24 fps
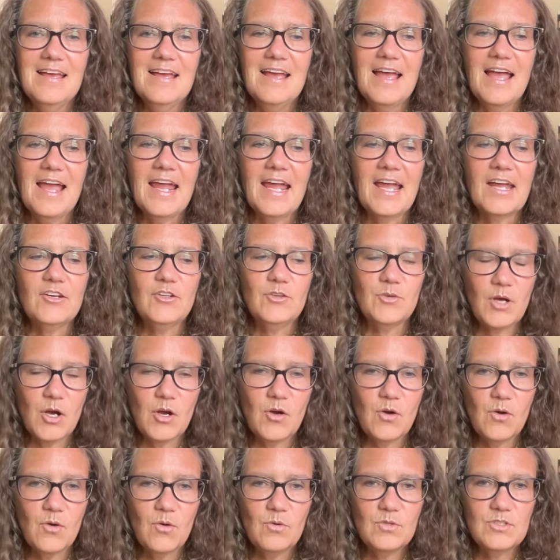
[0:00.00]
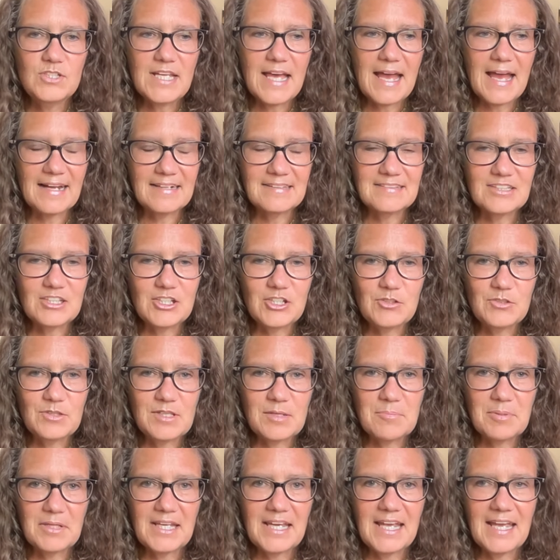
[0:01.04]
and you go to execute the
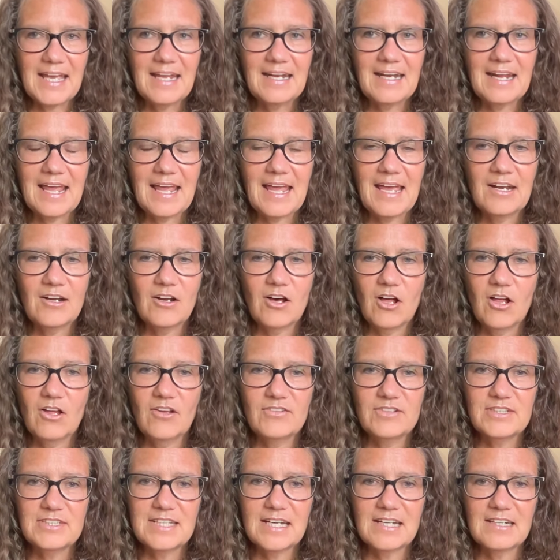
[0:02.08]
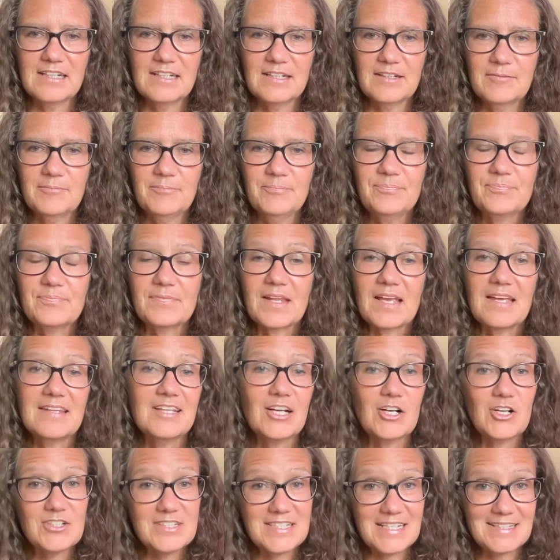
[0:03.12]
plan and all of a sudden
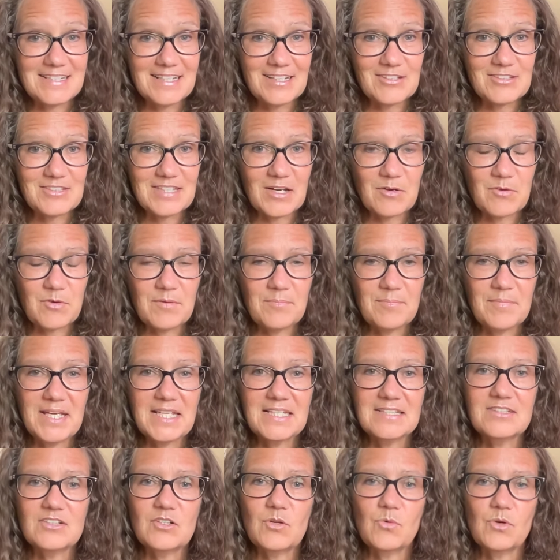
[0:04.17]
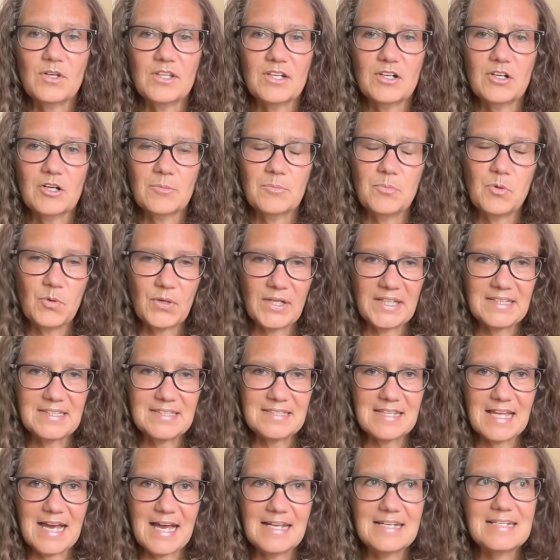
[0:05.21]
there are details that were missed or there are points
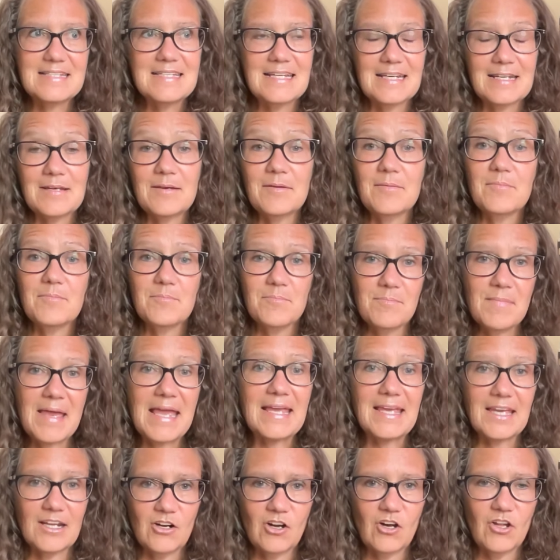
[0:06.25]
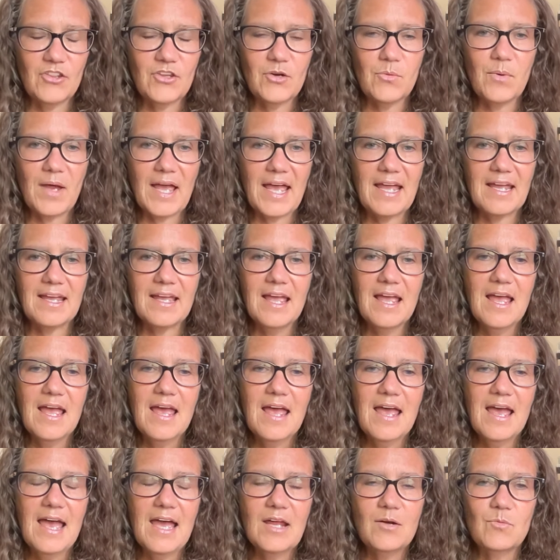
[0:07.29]
that didn't make it all the way.
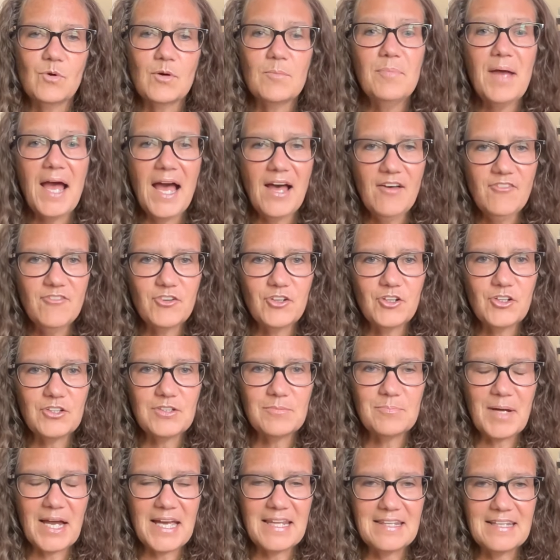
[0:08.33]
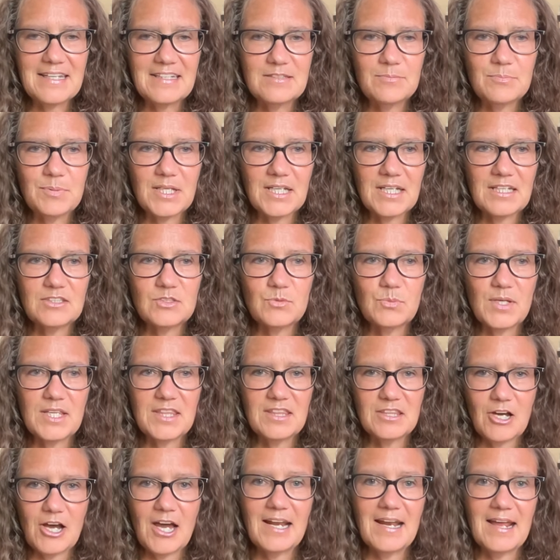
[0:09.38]
And we're baffled by this because we
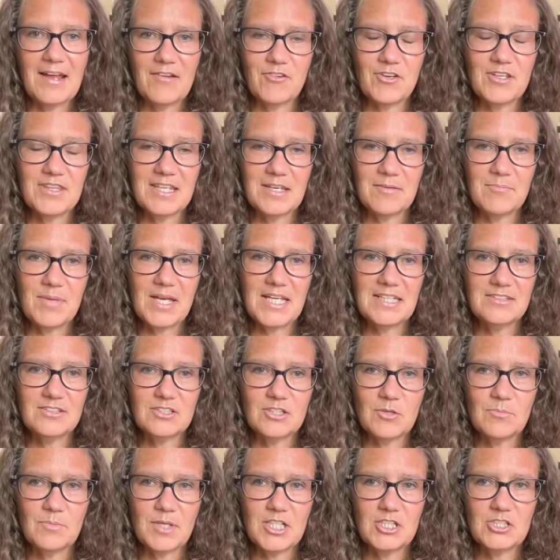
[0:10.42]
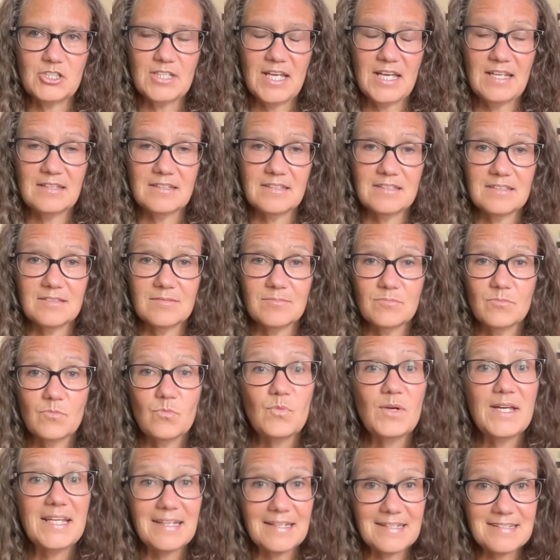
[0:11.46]
thought everything made so much sense.
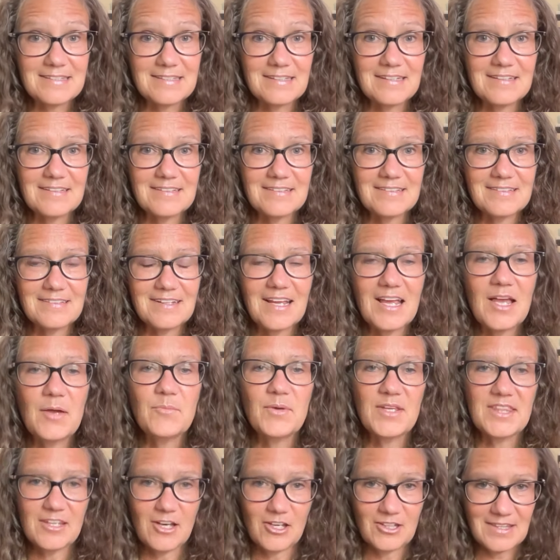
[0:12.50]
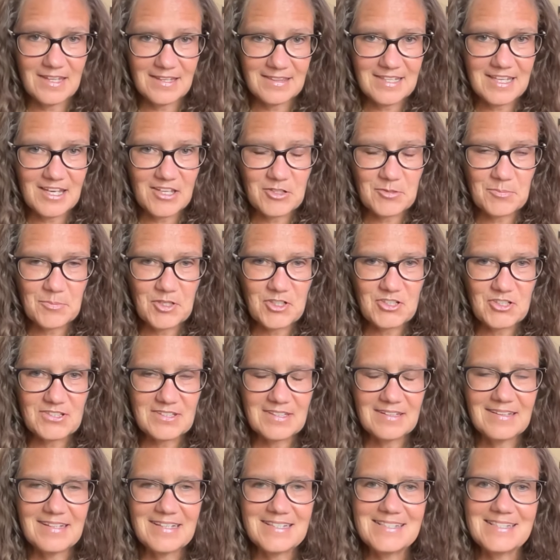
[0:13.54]
We listened and we thought that the other
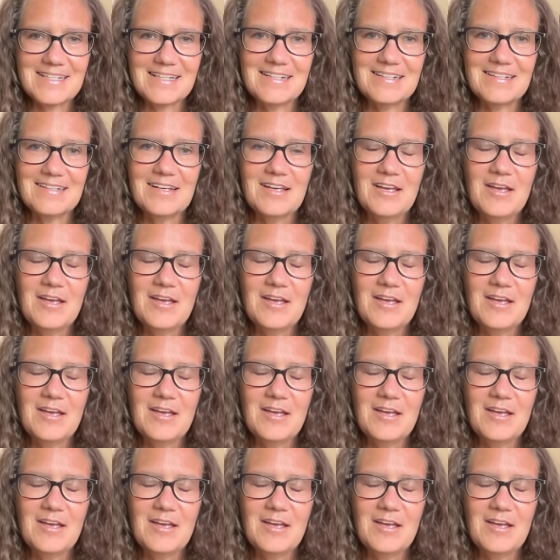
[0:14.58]
person listened.